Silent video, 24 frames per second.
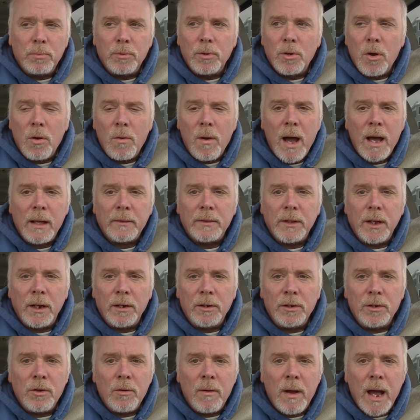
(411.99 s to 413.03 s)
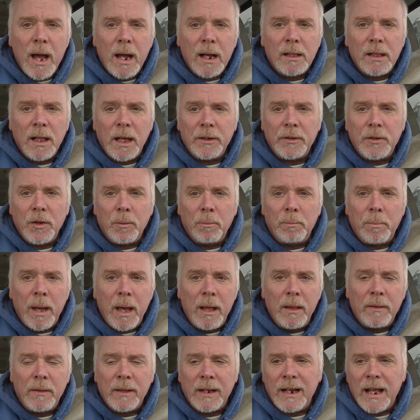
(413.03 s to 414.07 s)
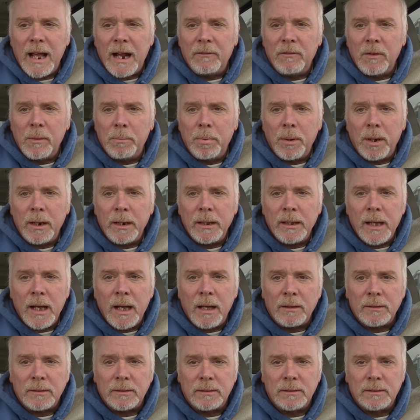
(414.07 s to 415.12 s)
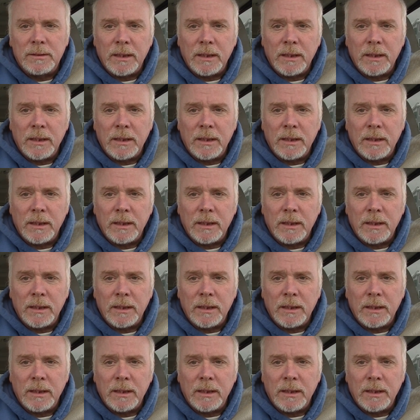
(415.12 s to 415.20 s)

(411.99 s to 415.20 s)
go out there and you act like you're better than everybody else,